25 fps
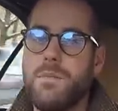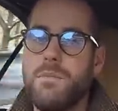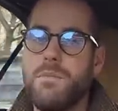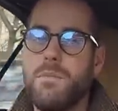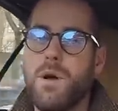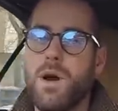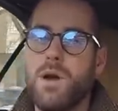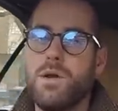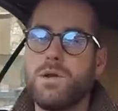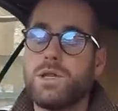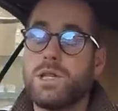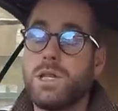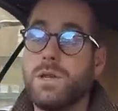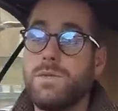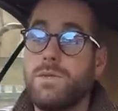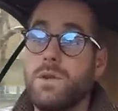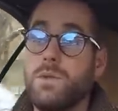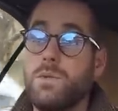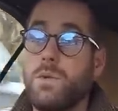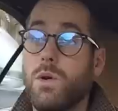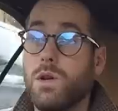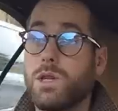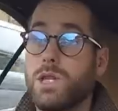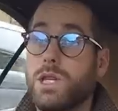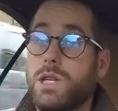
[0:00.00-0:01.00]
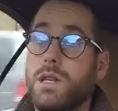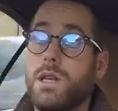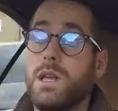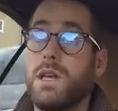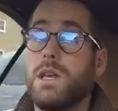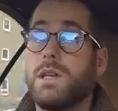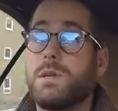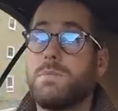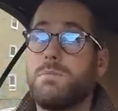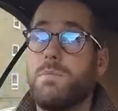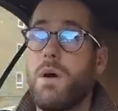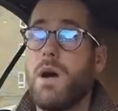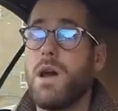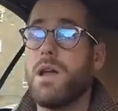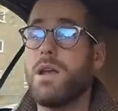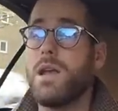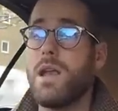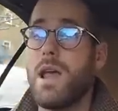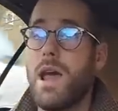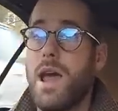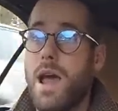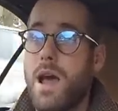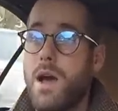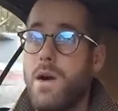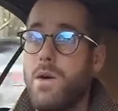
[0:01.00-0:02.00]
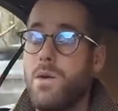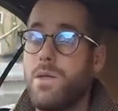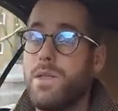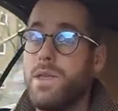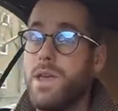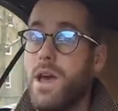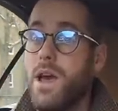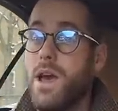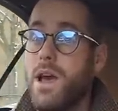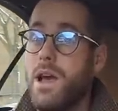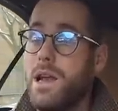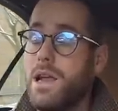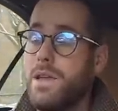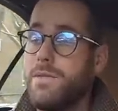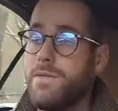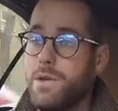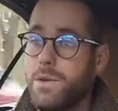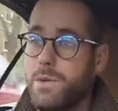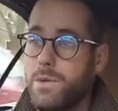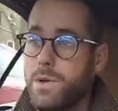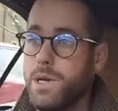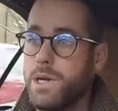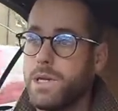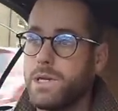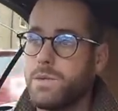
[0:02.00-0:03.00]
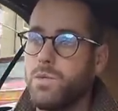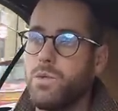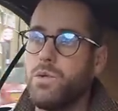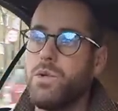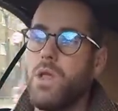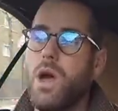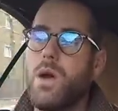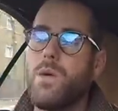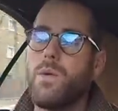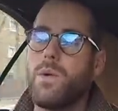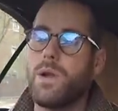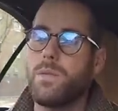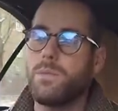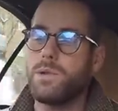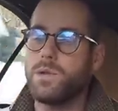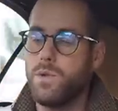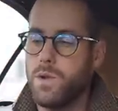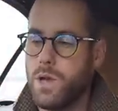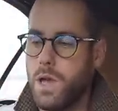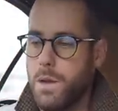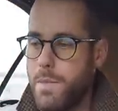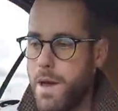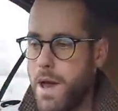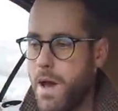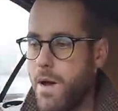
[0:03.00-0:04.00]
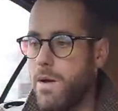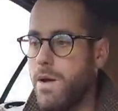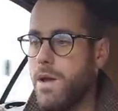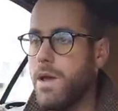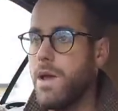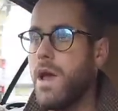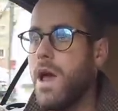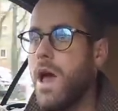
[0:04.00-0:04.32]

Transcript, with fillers: Most of you watching this by now, the early viewers will know what I'm talking about,